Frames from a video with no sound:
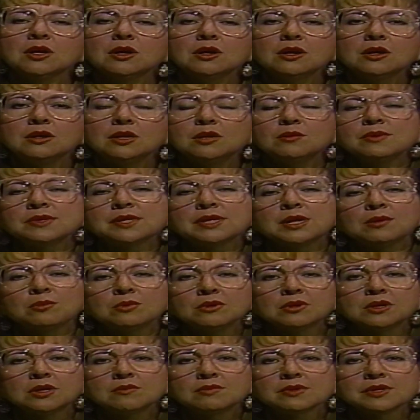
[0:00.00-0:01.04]
And he was able
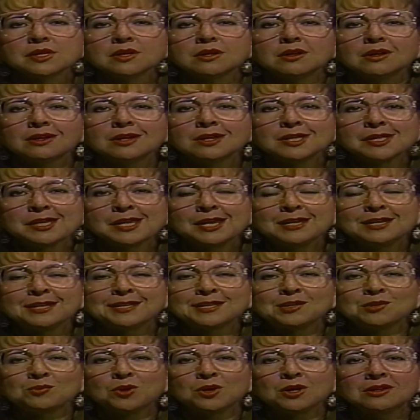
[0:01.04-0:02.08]
to give us a little insight as
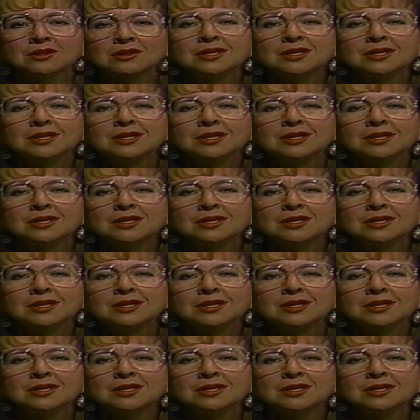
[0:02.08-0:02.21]
to what